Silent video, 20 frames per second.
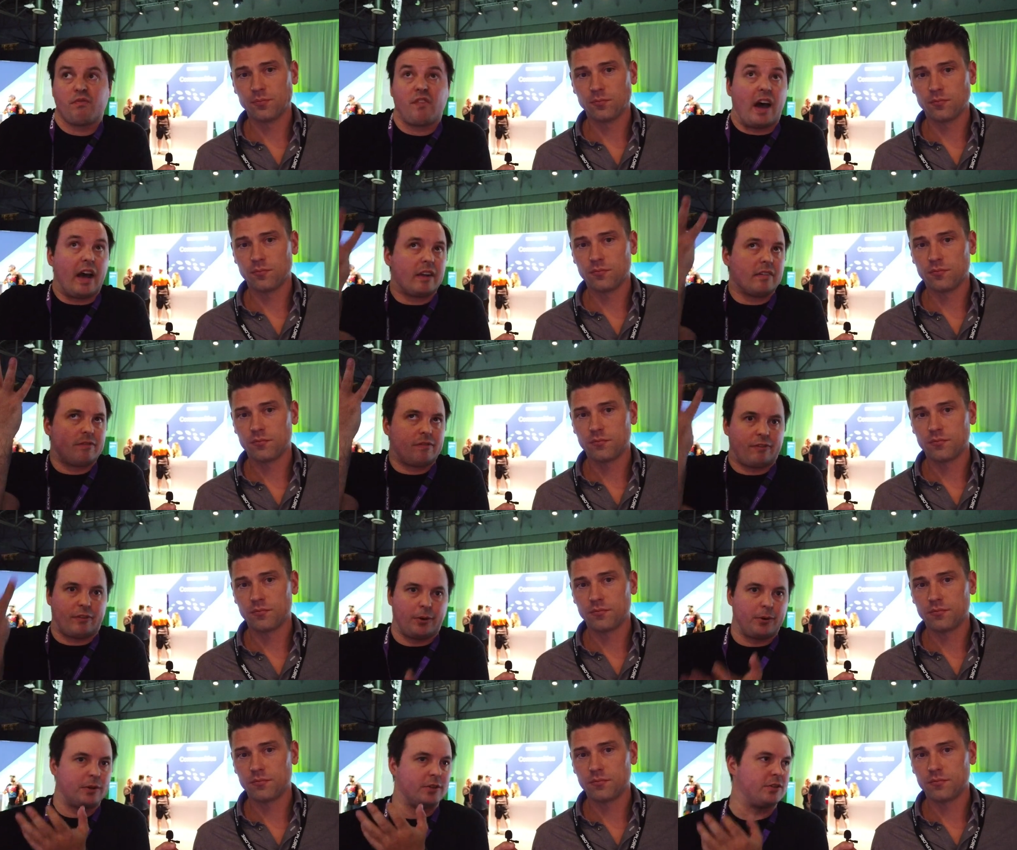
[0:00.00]
Speaker 1: five
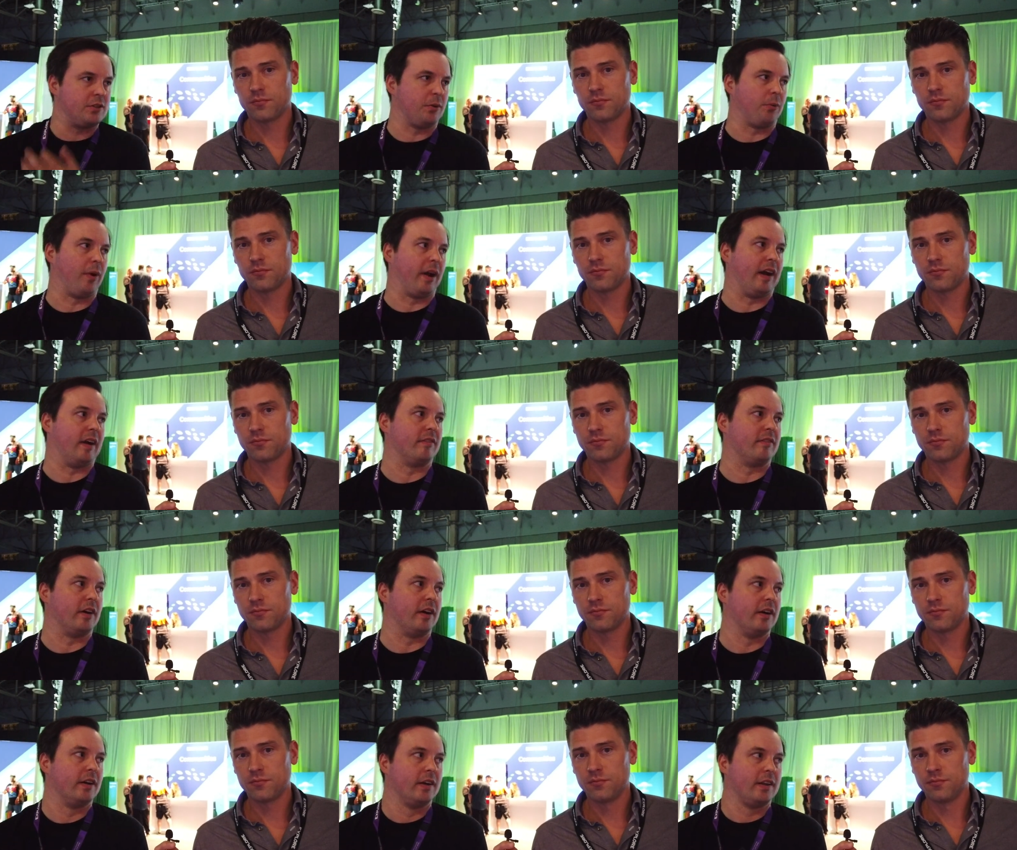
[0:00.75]
floors or
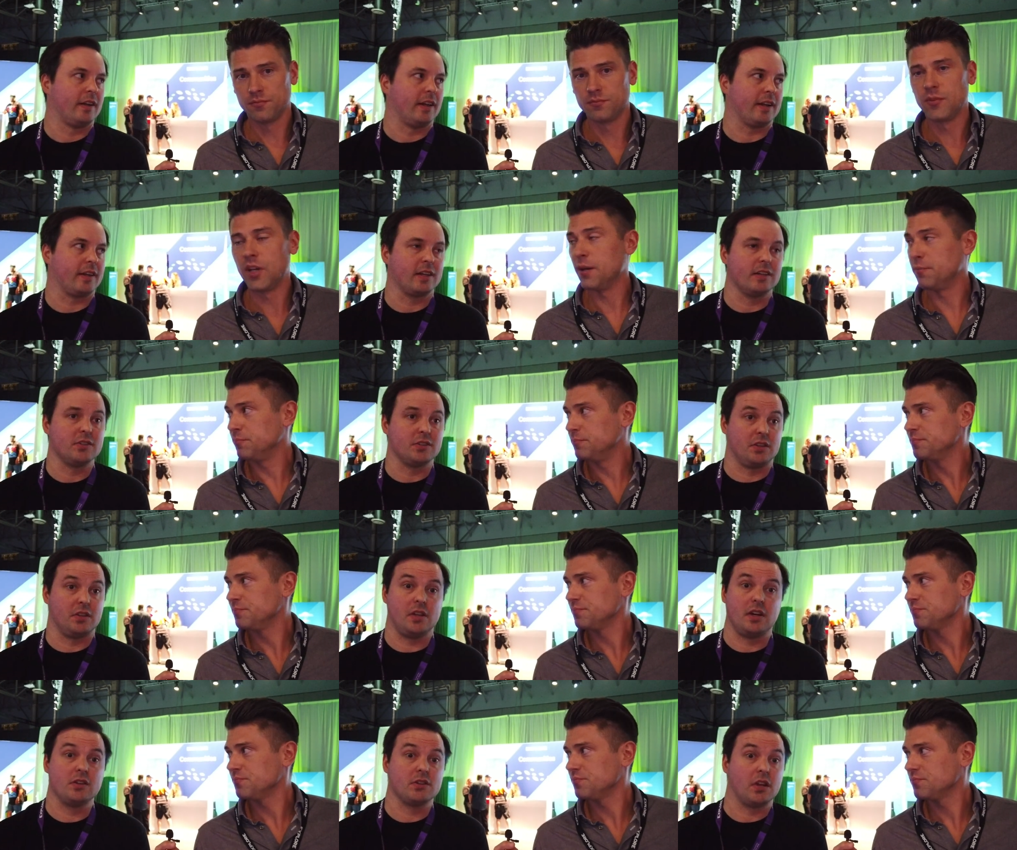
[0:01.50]
whatever. Like, yeah.
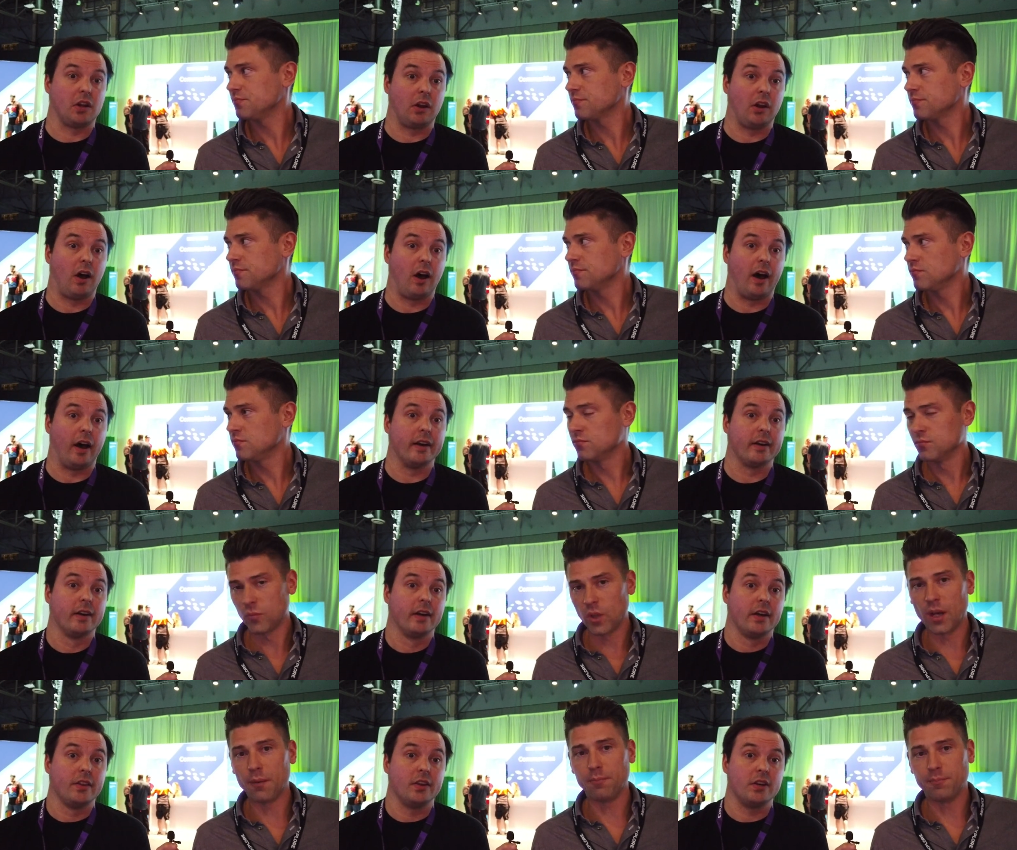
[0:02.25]
there's there's a lot.
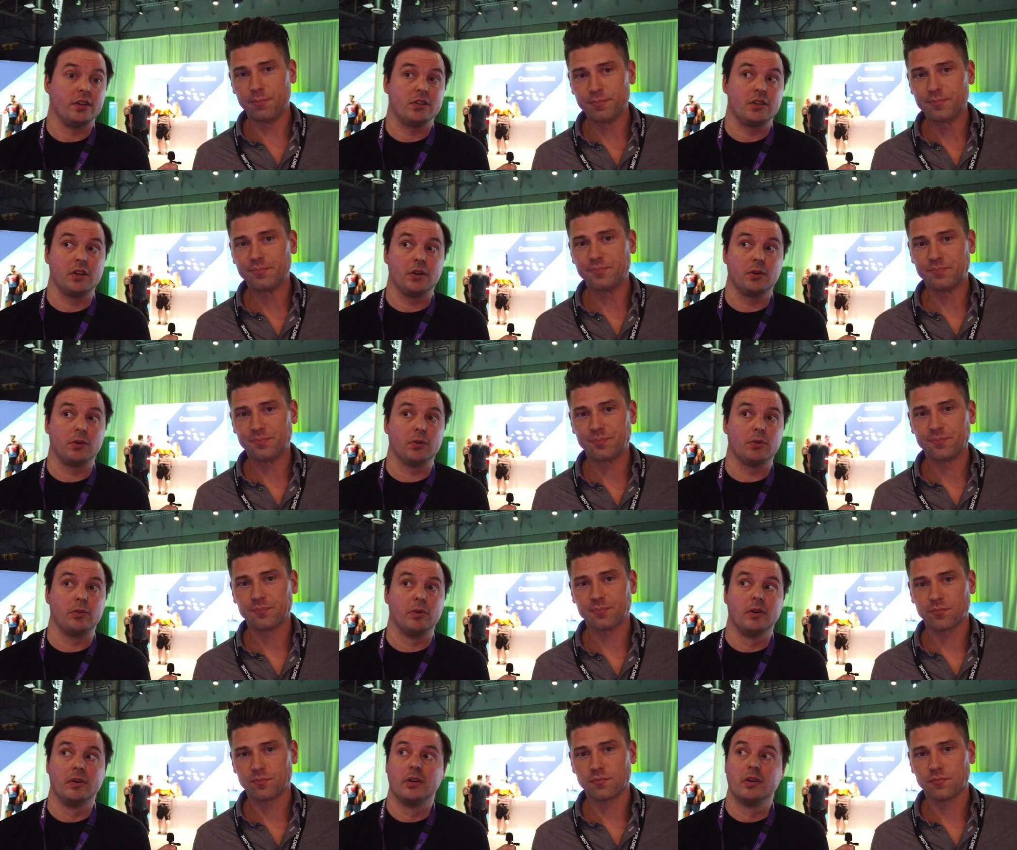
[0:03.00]
Yeah, there's
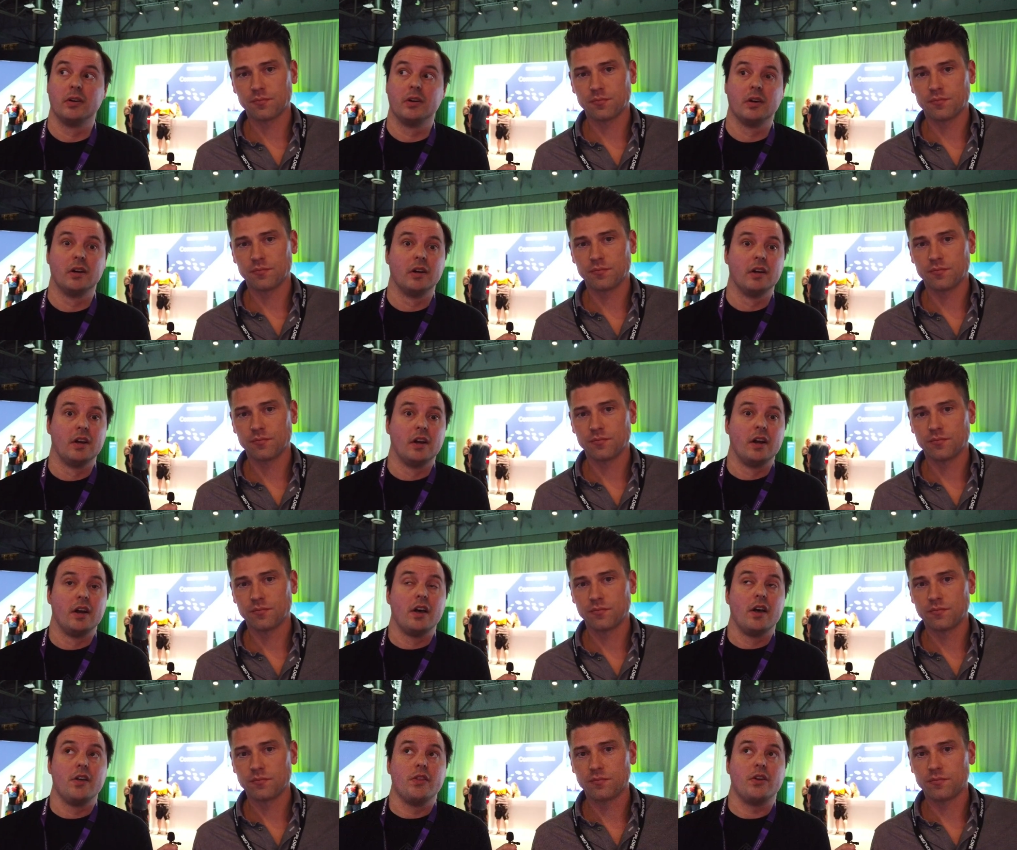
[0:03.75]
no
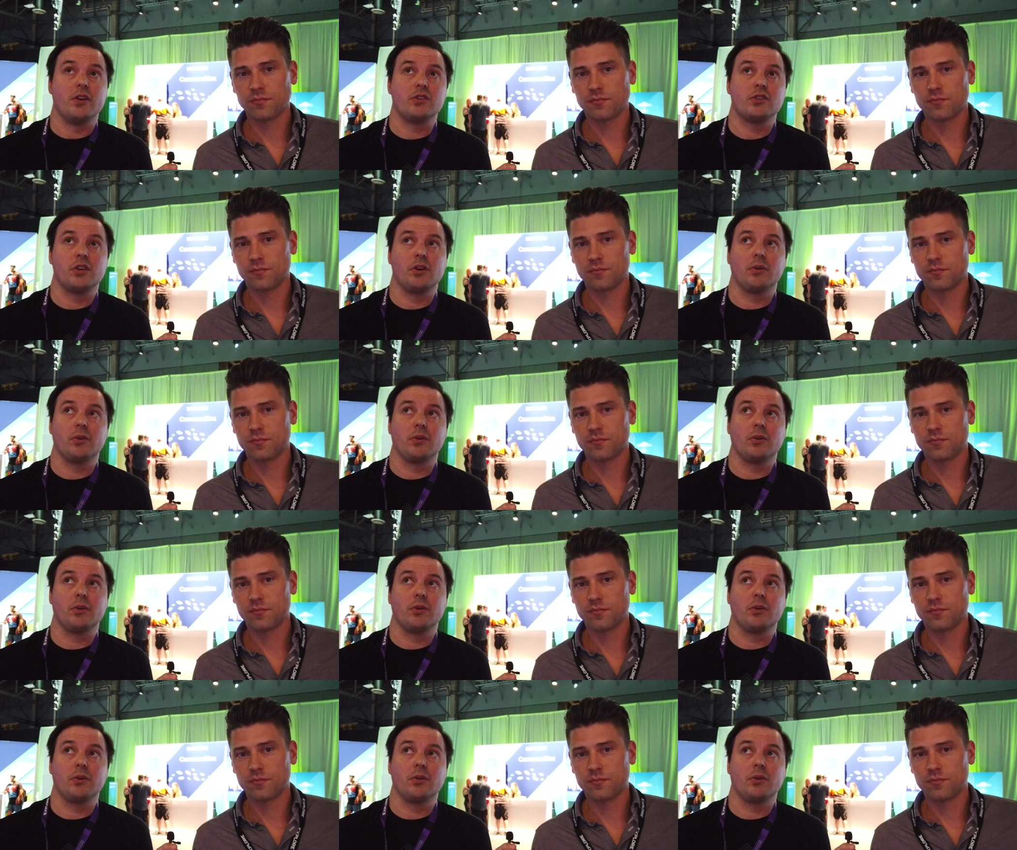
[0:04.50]
there's